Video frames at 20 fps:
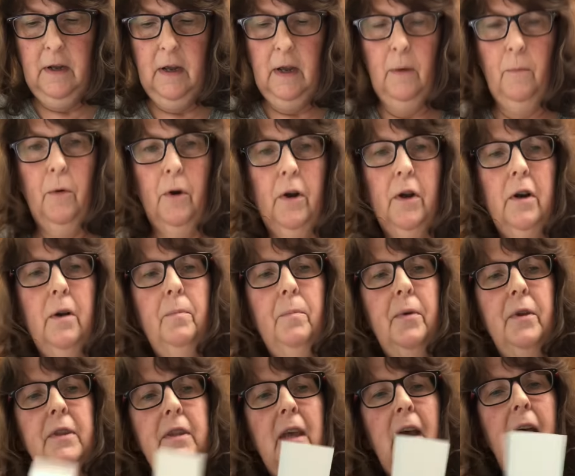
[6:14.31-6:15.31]
And we're going to
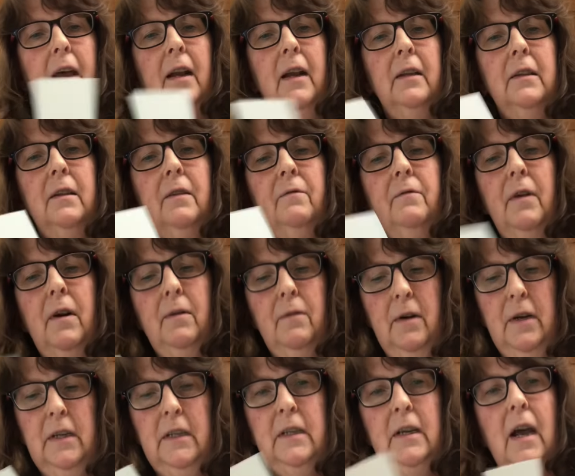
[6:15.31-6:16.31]
put that at the
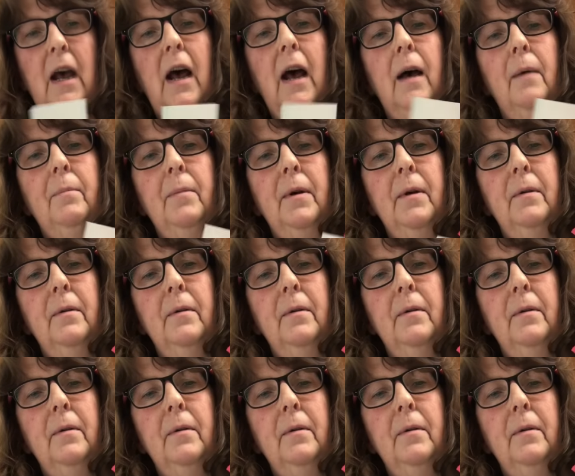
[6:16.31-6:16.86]
very top.